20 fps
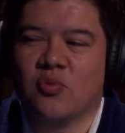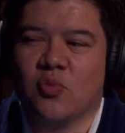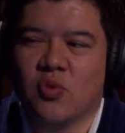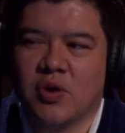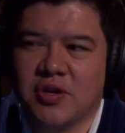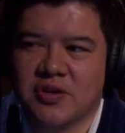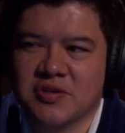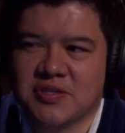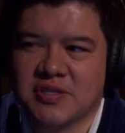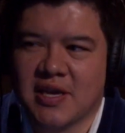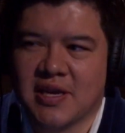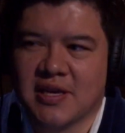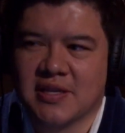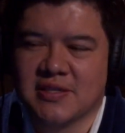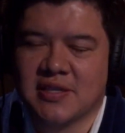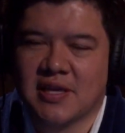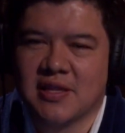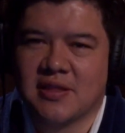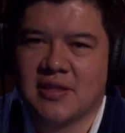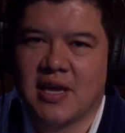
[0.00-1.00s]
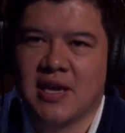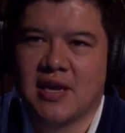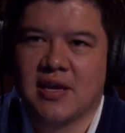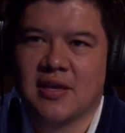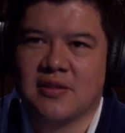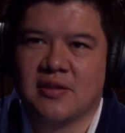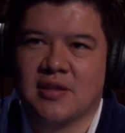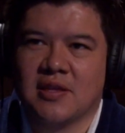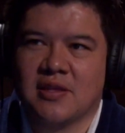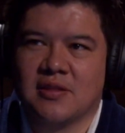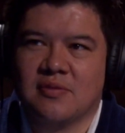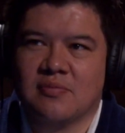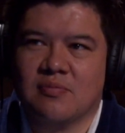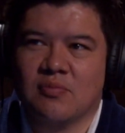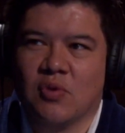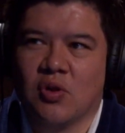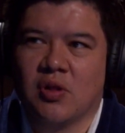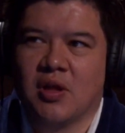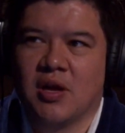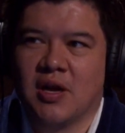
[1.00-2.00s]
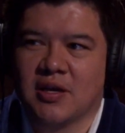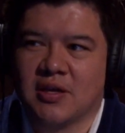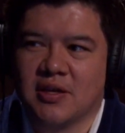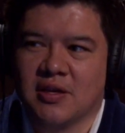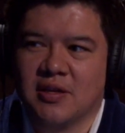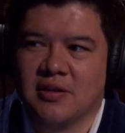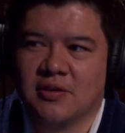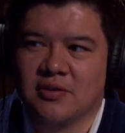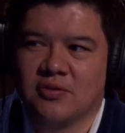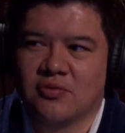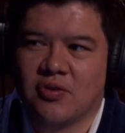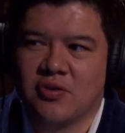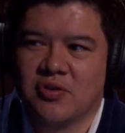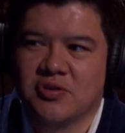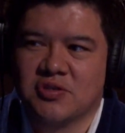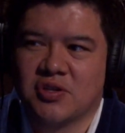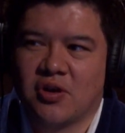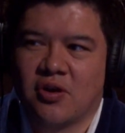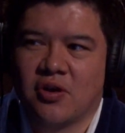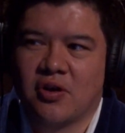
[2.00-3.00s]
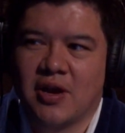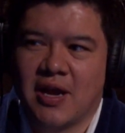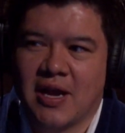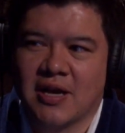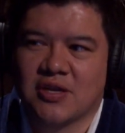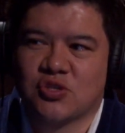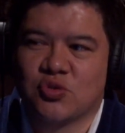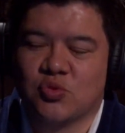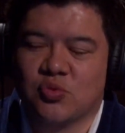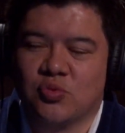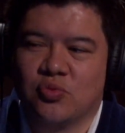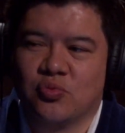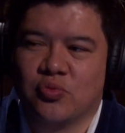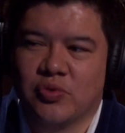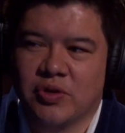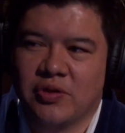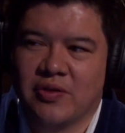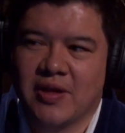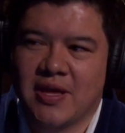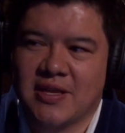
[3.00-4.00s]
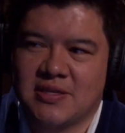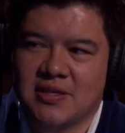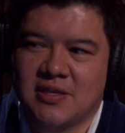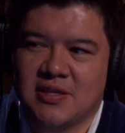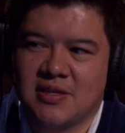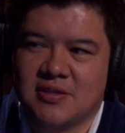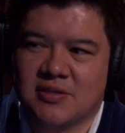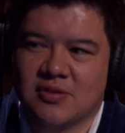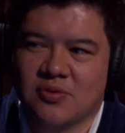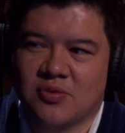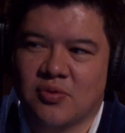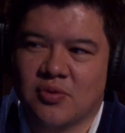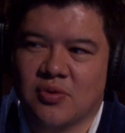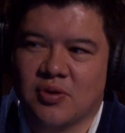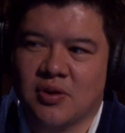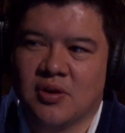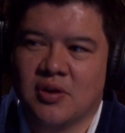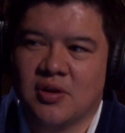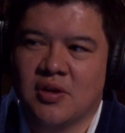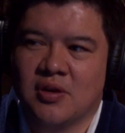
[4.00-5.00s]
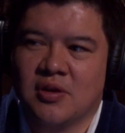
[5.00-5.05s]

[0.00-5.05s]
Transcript: what you're saying is that that Moloch and Kronos are actual real entities, or